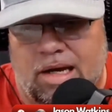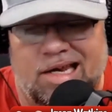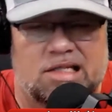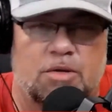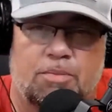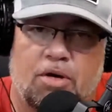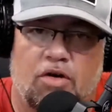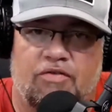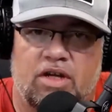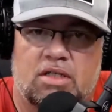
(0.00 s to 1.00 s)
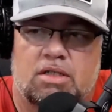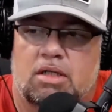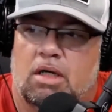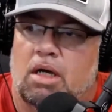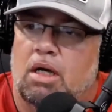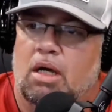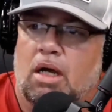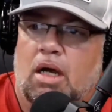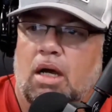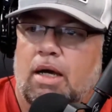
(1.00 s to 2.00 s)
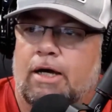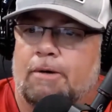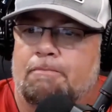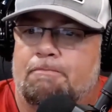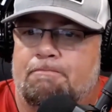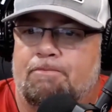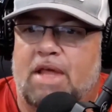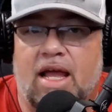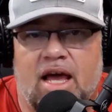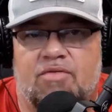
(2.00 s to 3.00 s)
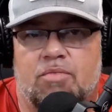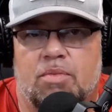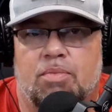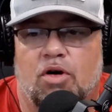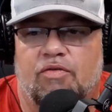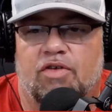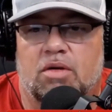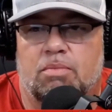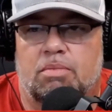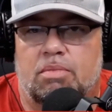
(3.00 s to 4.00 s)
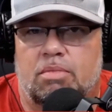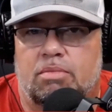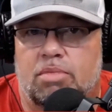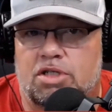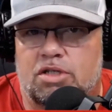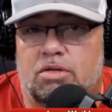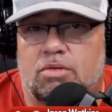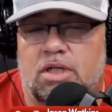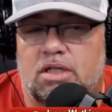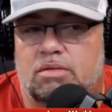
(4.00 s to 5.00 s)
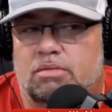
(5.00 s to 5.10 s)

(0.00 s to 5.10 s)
It isn't perfect. Uh, they haven't been perfect, but you know what?